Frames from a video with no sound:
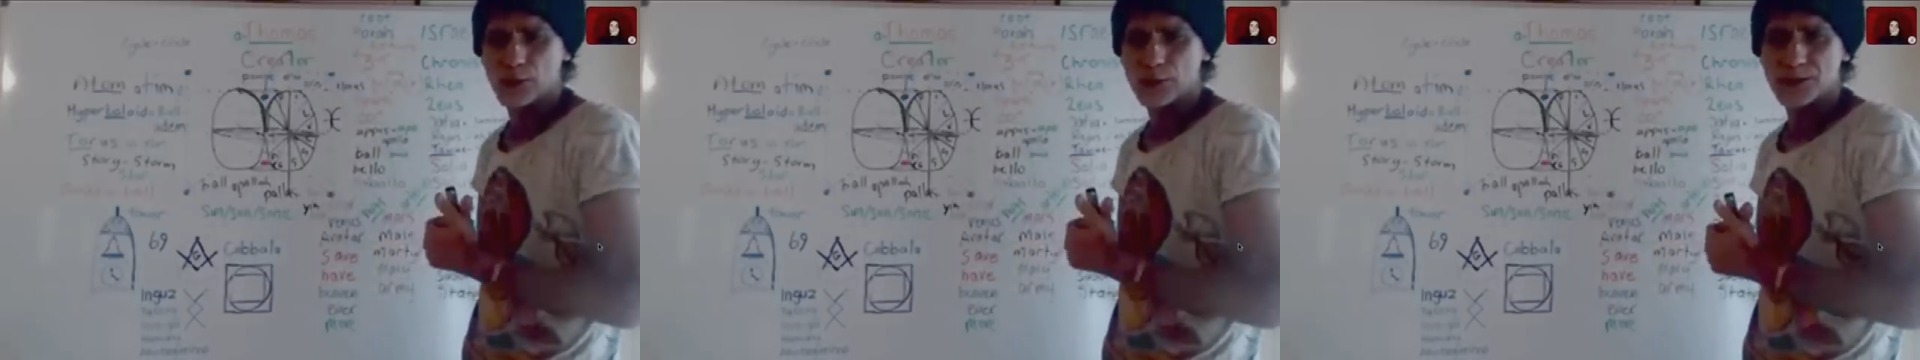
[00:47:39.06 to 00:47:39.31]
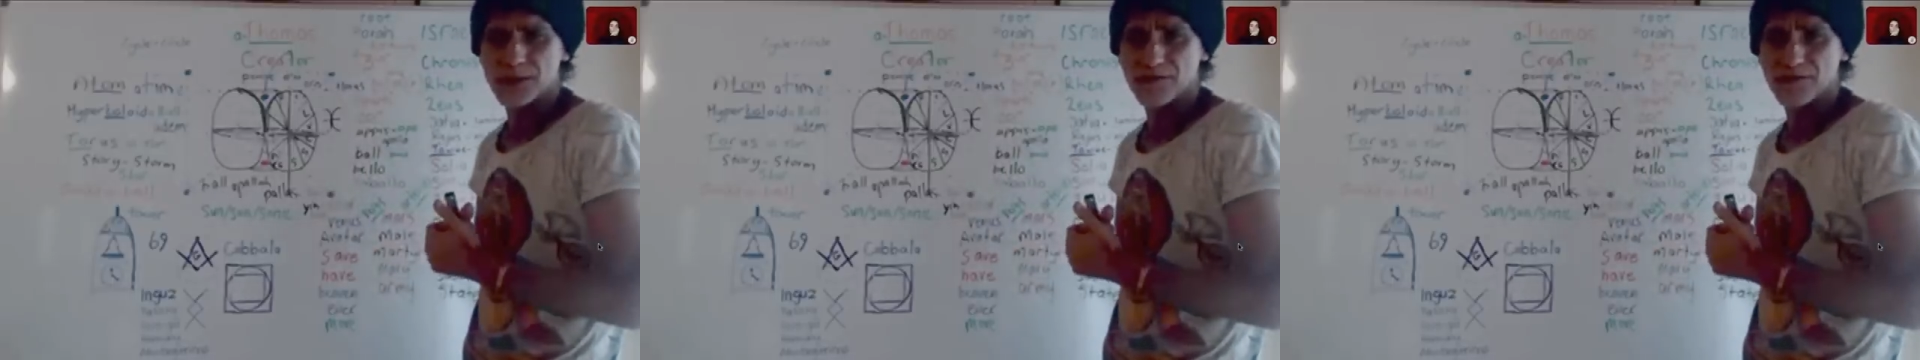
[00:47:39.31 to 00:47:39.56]
for
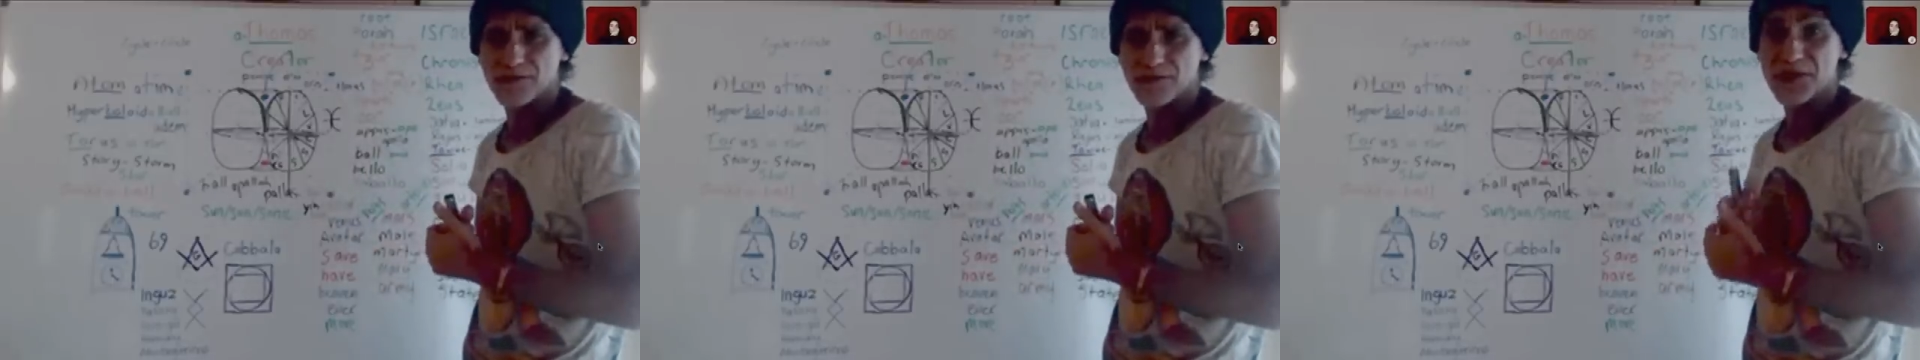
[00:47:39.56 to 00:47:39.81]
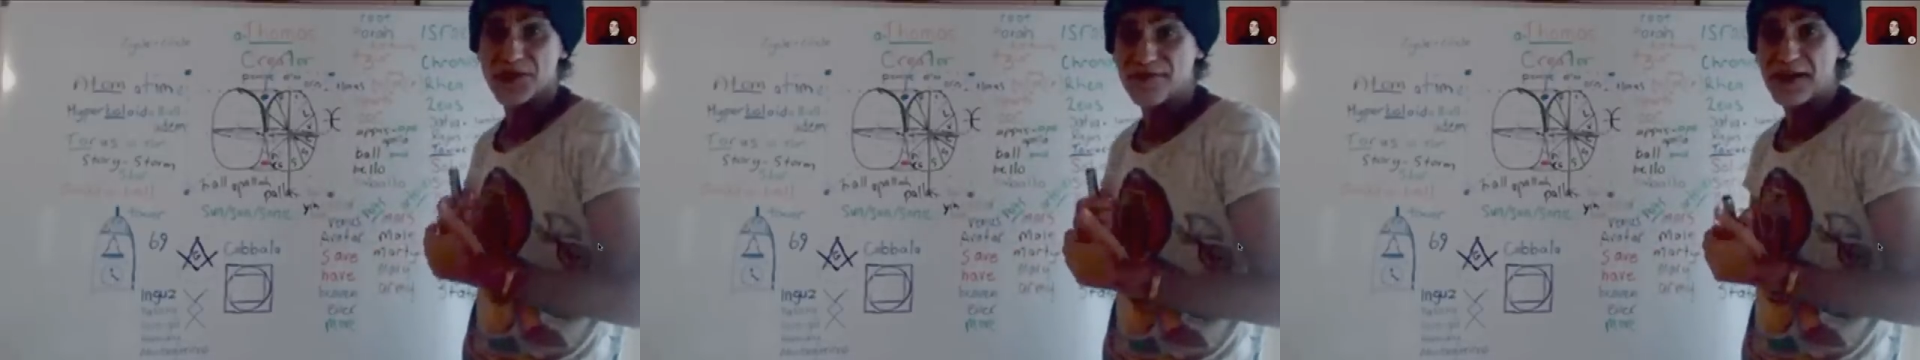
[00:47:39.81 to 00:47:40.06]
their
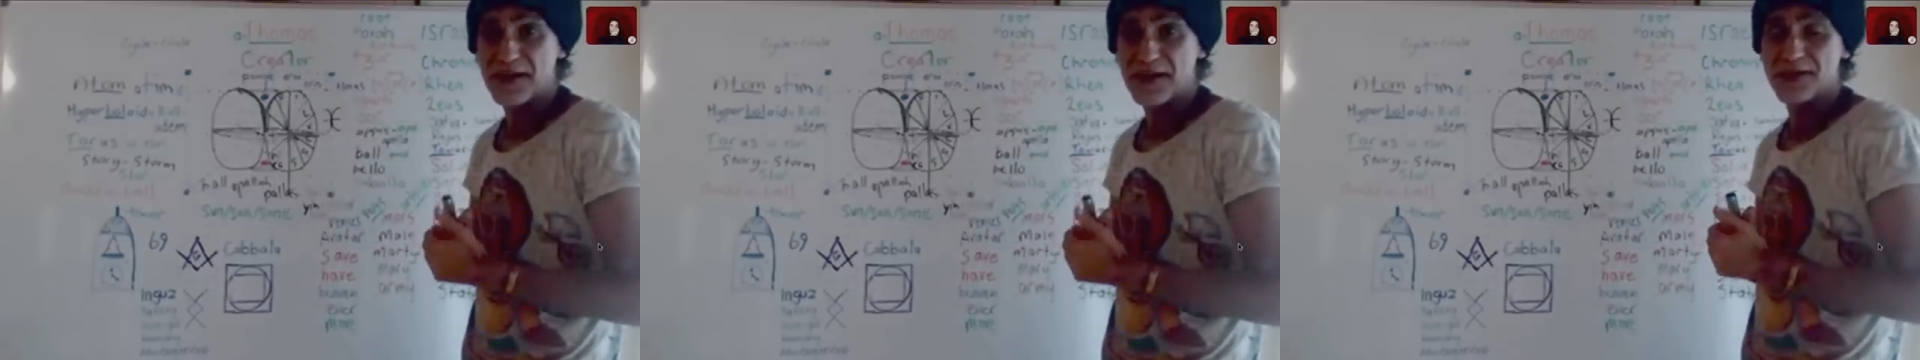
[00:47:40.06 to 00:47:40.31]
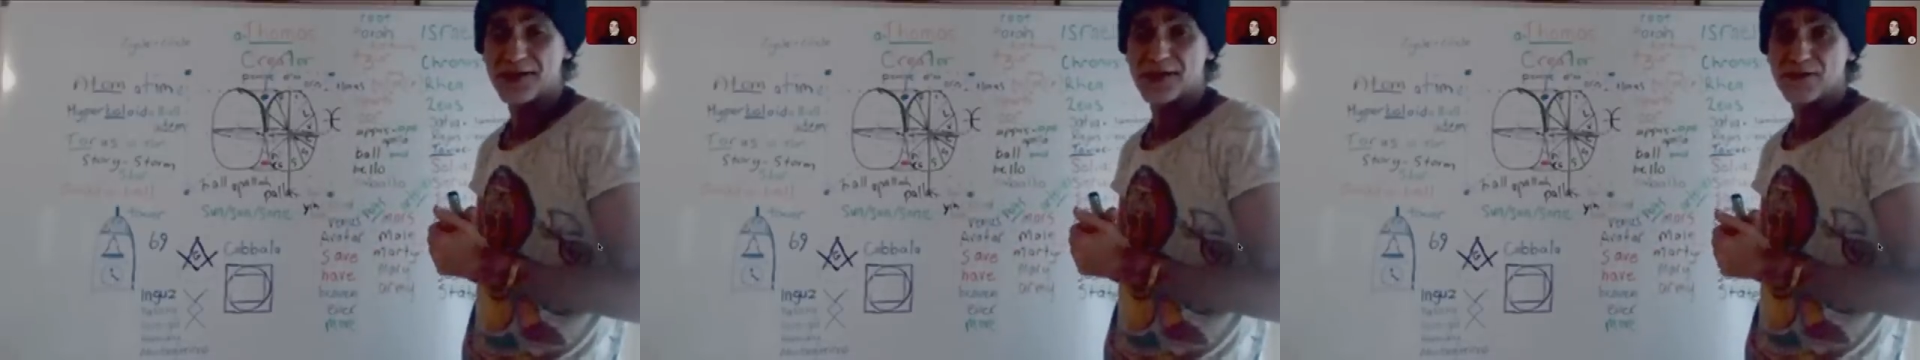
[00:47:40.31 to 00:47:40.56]
cause, for
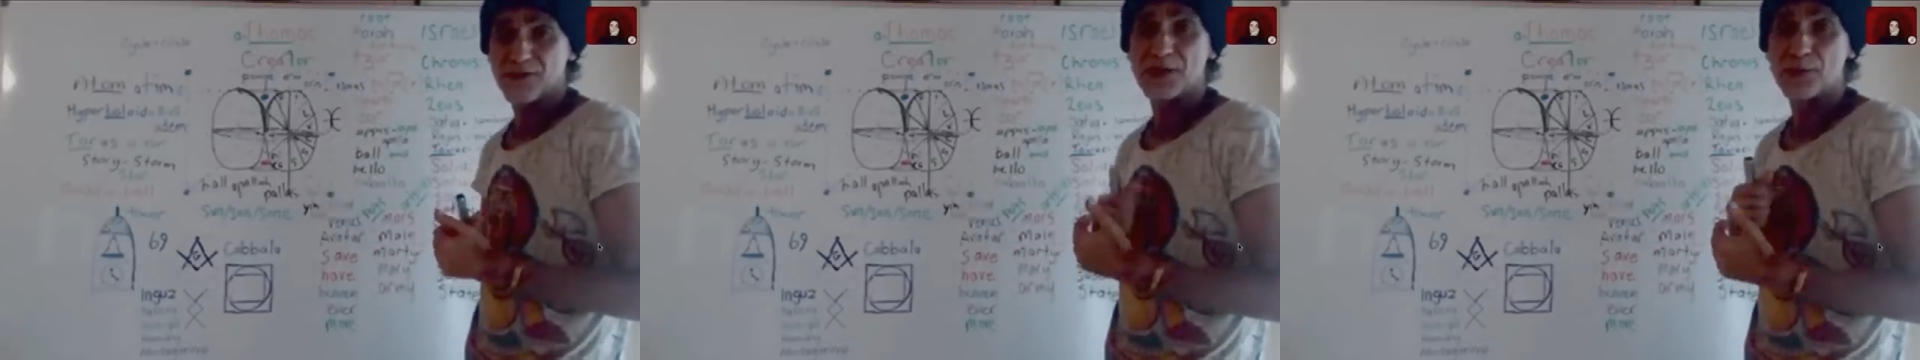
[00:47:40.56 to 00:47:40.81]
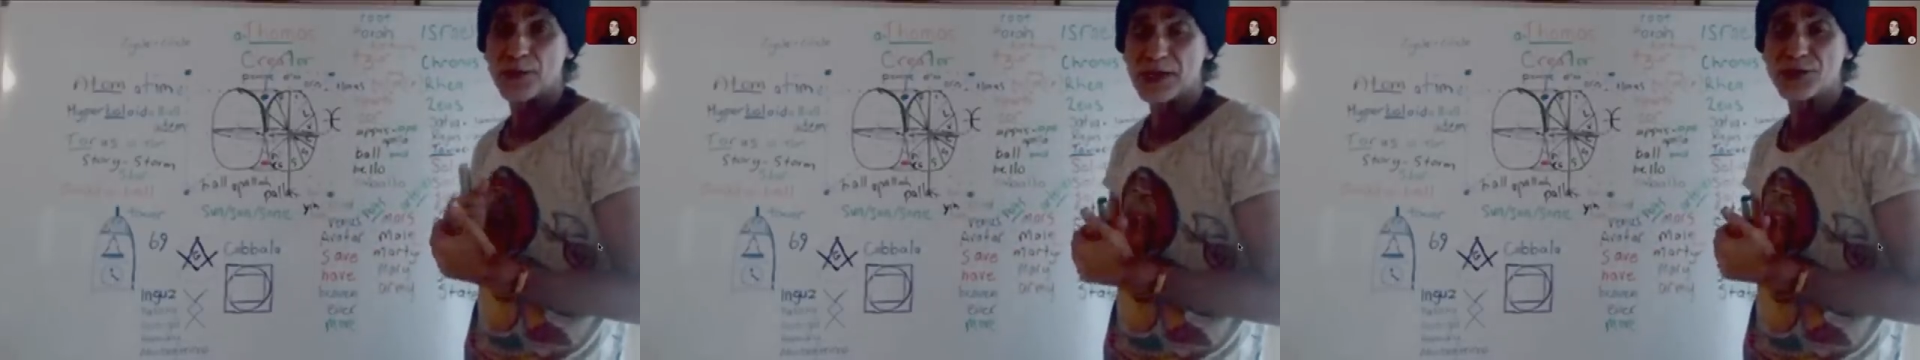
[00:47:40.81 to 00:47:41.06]
their faith,
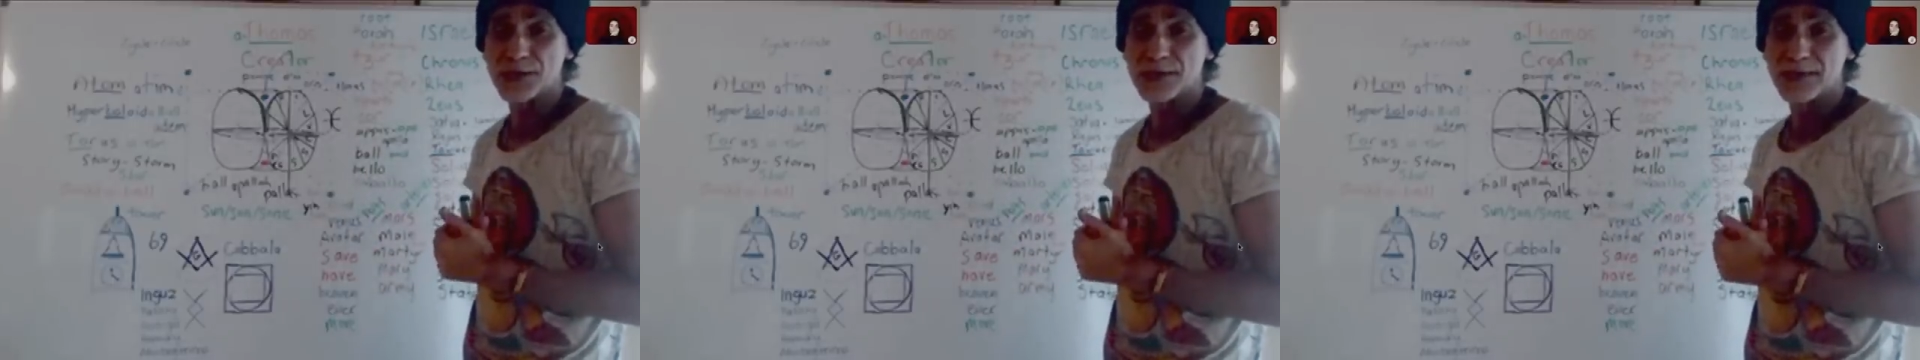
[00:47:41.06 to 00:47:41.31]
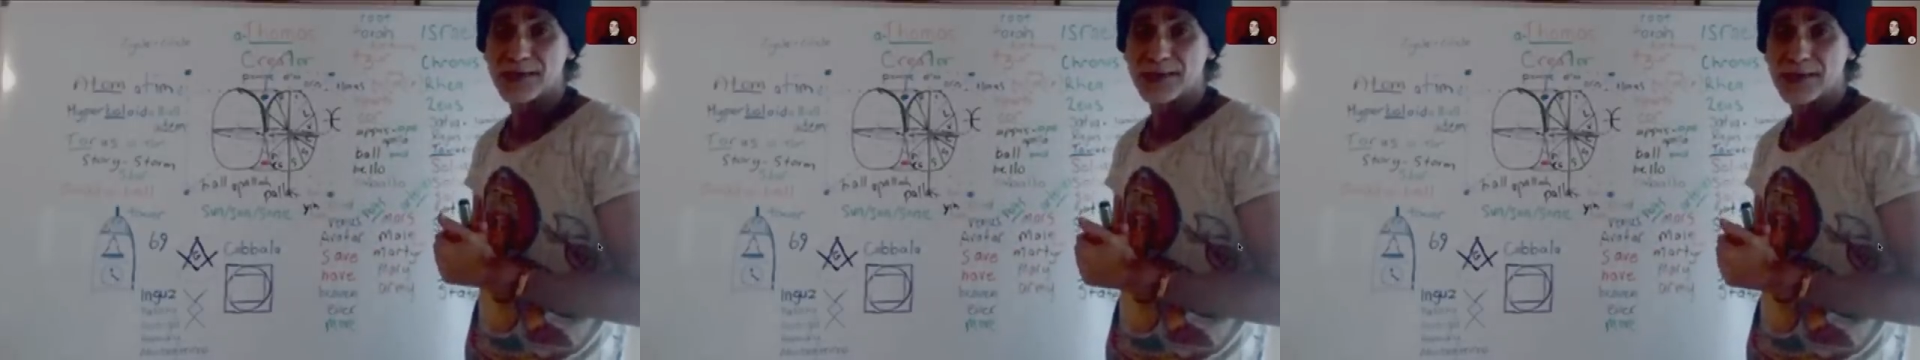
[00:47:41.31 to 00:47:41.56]
for their
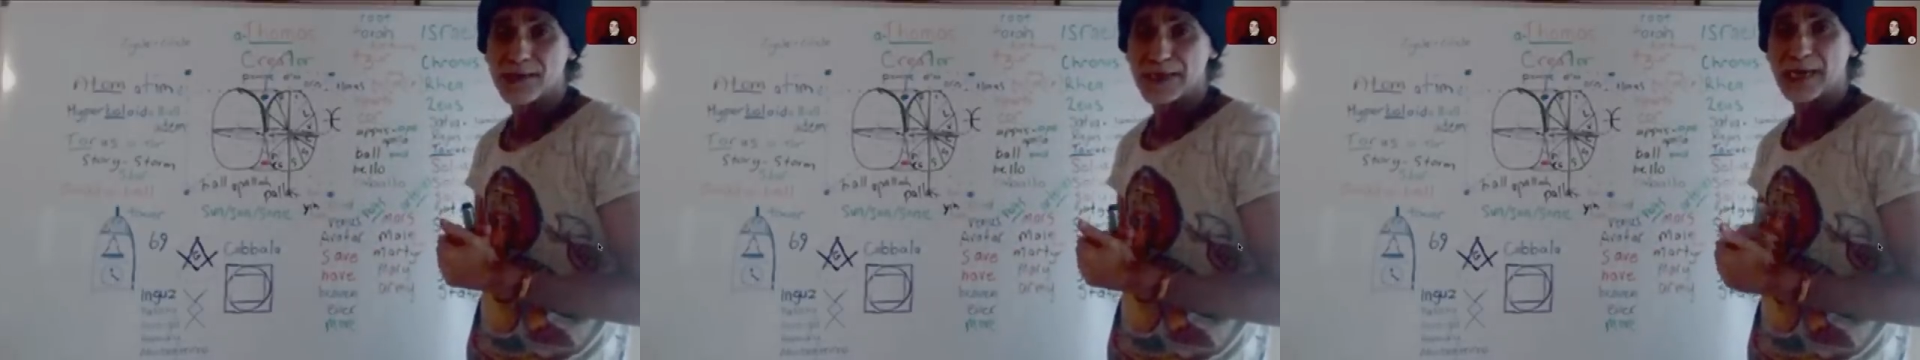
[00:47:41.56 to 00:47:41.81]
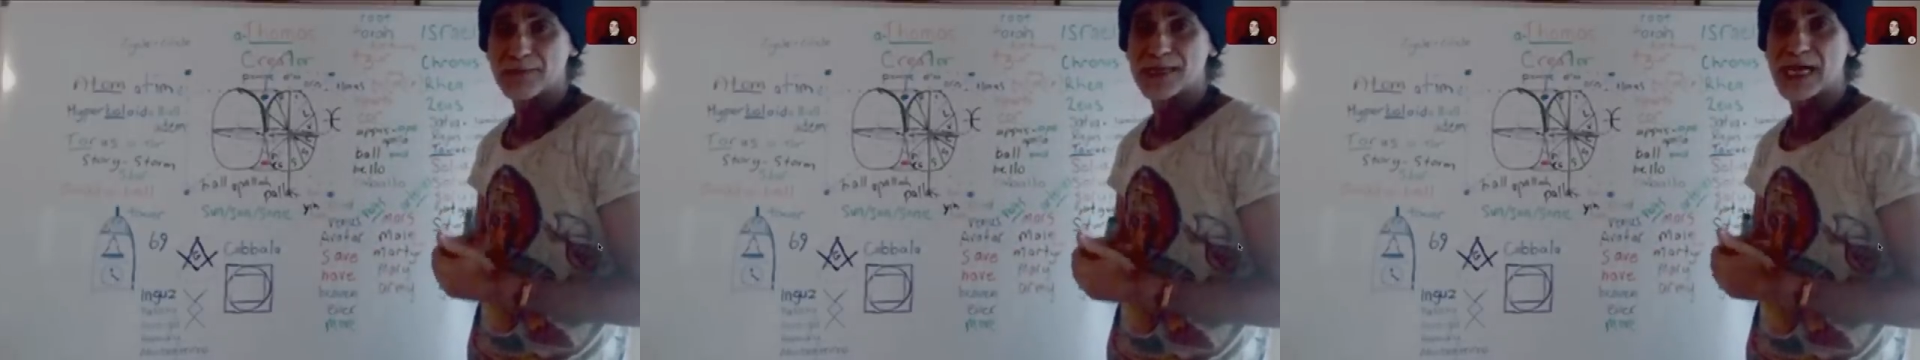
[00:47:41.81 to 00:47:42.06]
religion,
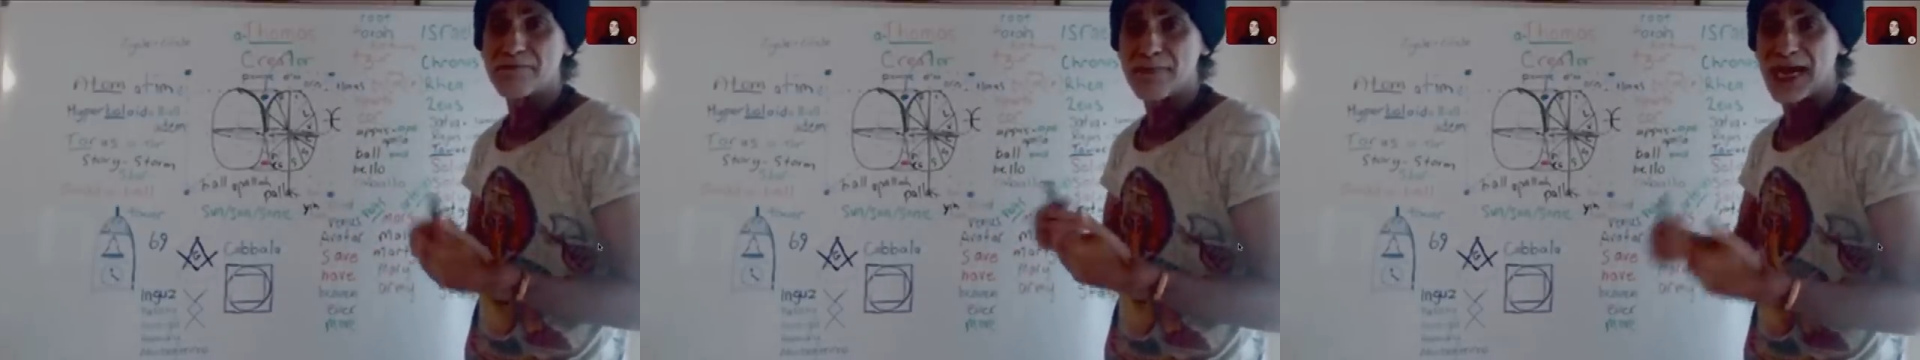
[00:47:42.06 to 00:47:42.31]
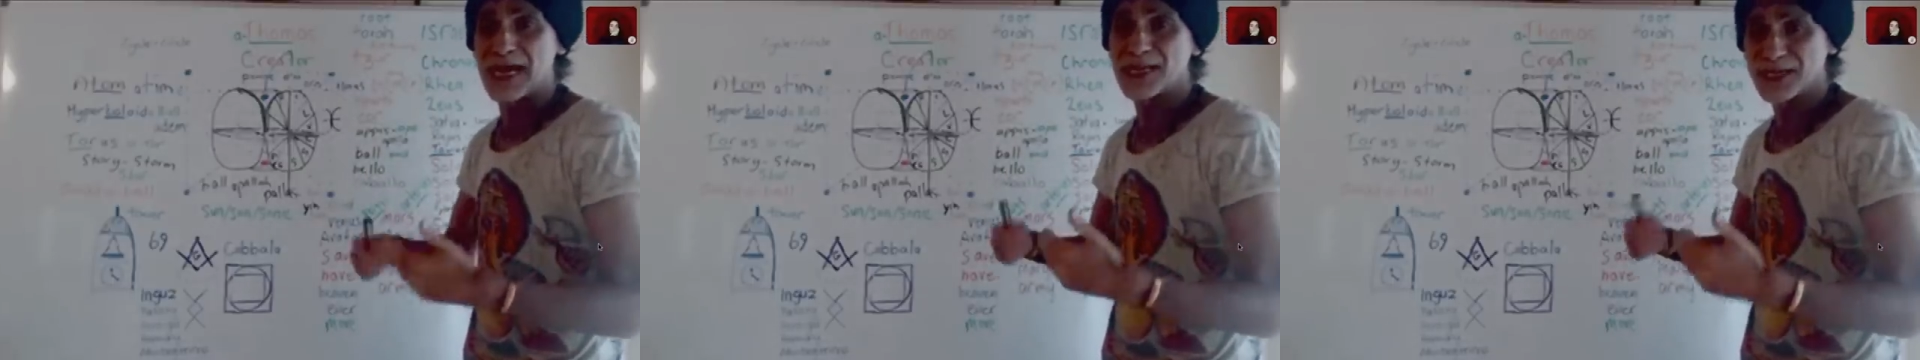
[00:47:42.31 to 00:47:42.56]

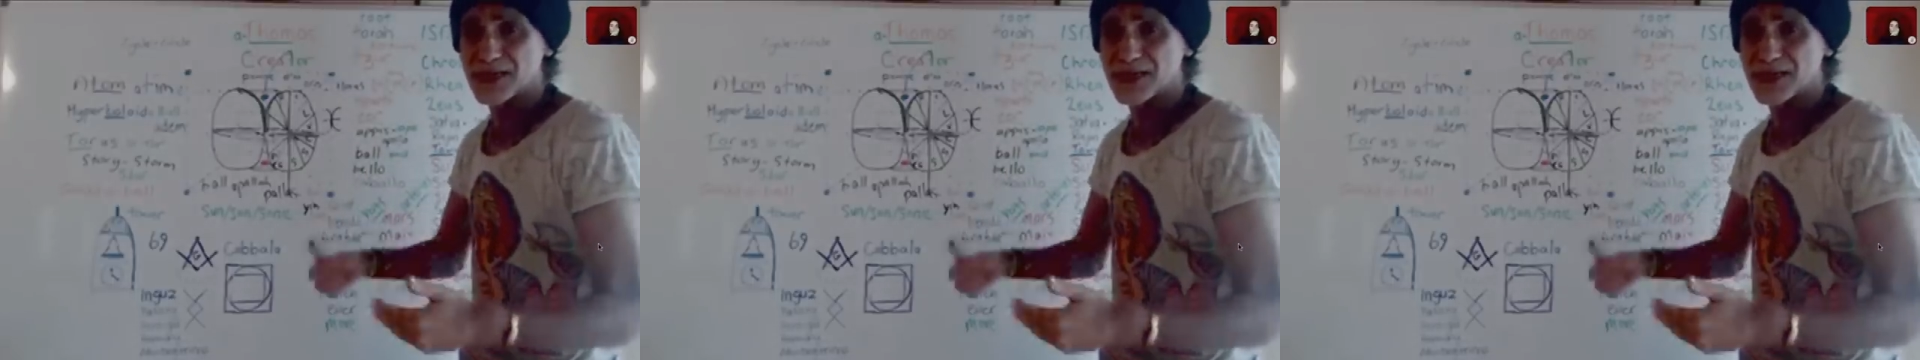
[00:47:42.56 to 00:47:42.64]
becomes a